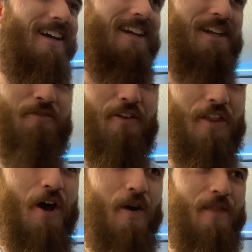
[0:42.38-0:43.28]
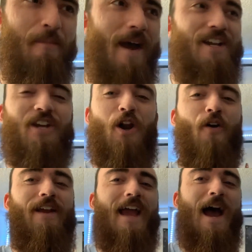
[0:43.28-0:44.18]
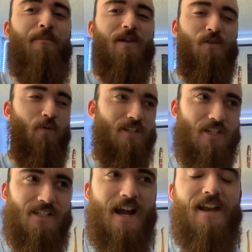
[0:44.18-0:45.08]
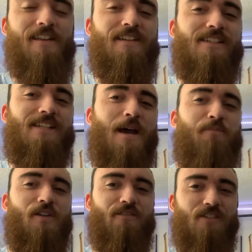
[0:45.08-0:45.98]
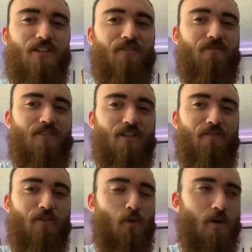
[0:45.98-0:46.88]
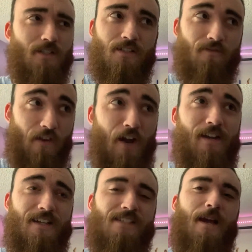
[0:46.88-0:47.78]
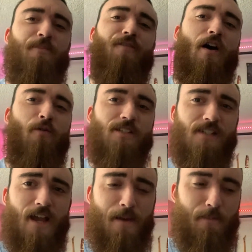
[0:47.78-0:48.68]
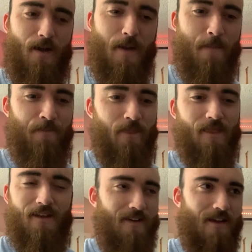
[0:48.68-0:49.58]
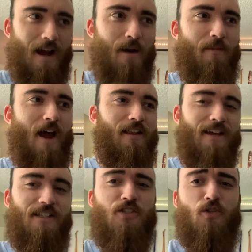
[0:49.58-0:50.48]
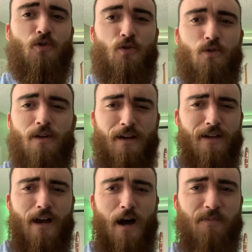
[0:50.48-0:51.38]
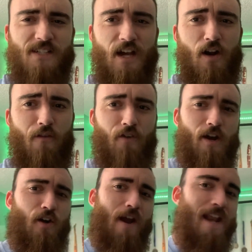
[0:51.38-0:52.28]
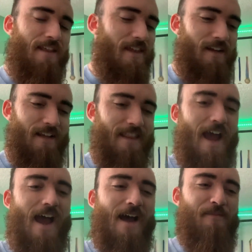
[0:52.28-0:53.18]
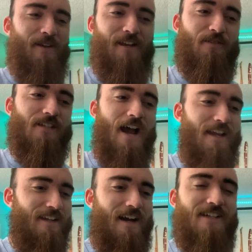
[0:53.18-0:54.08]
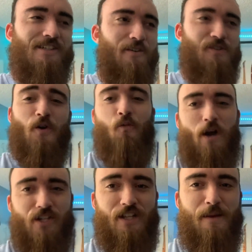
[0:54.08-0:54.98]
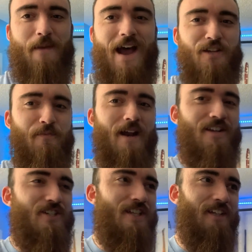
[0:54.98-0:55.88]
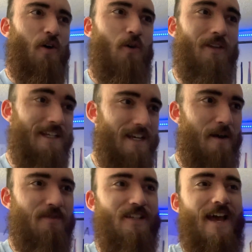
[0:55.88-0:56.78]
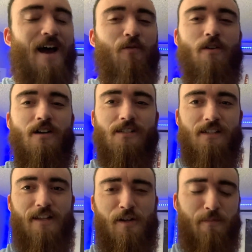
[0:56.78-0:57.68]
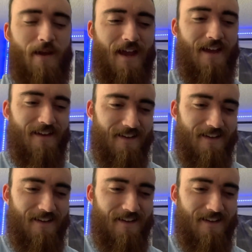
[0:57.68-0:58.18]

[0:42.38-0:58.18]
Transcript: even though the match had already happened, which is kind of deceptive to the viewers. Very deceptive, I would say. But I'm not like too upset over it or anything like that. I mean, I still enjoyed watching the match, but I just think the whole lead up to that was a little bit